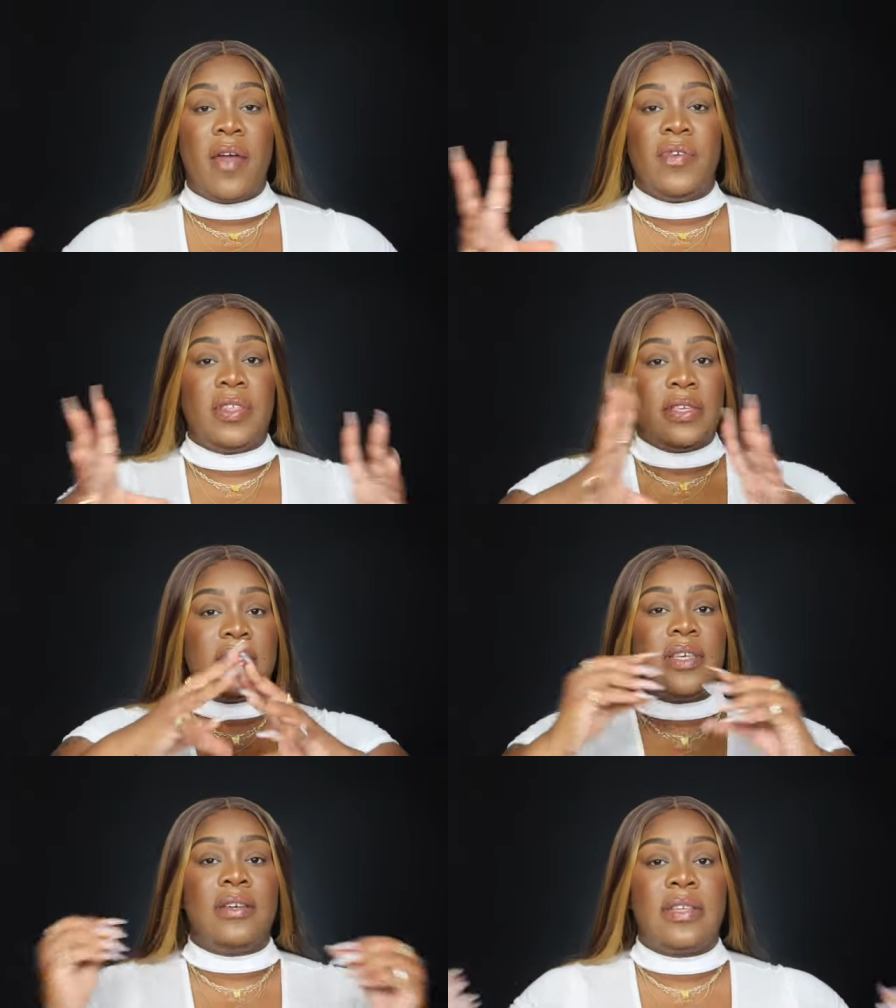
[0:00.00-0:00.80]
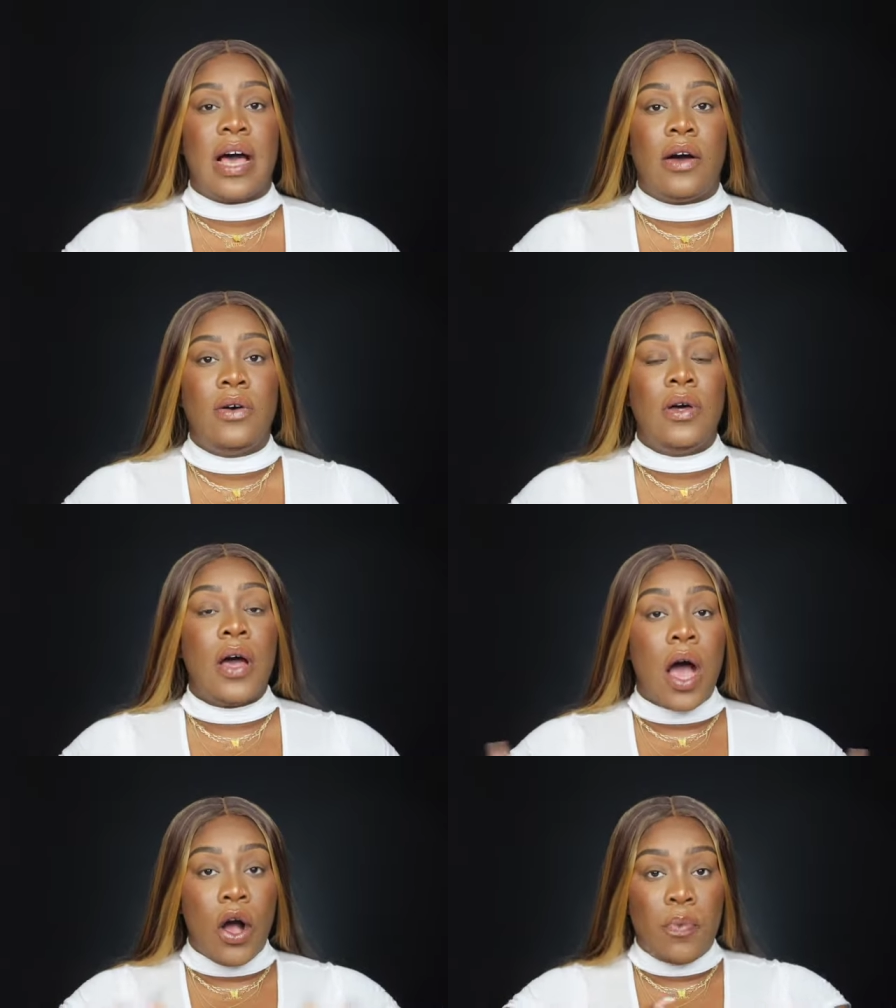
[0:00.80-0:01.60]
everything sells out
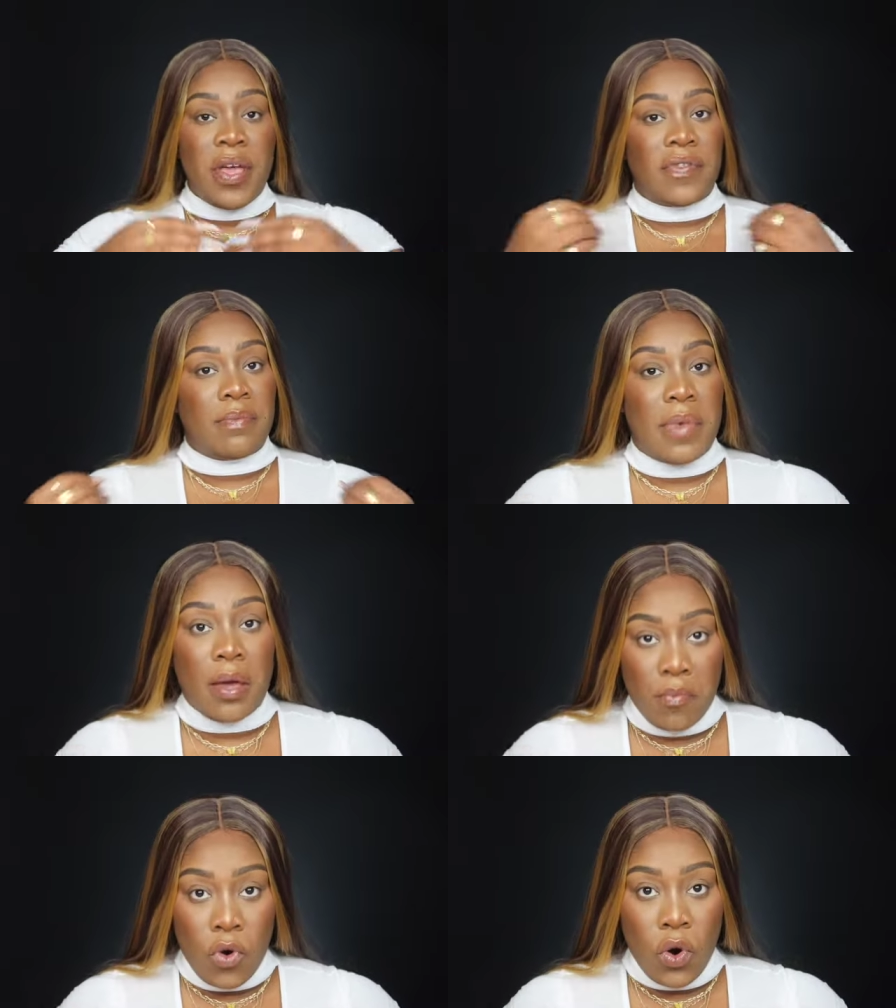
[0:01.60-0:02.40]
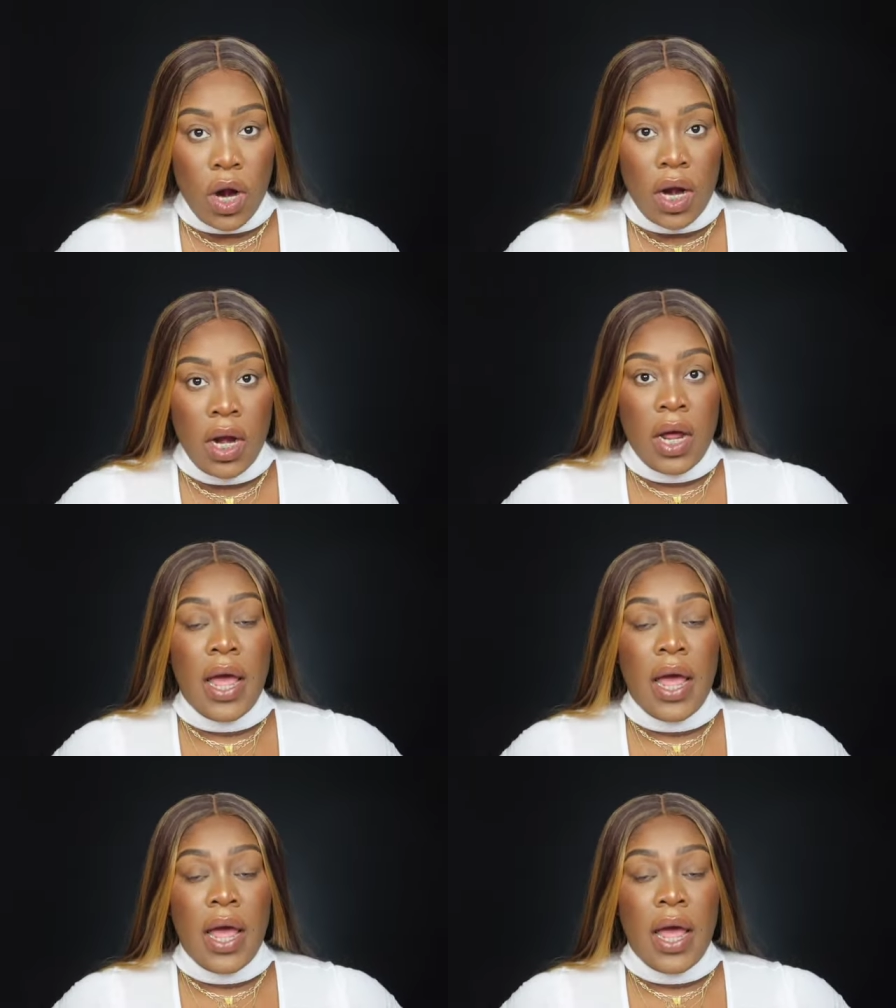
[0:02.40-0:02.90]
i hope you have to make more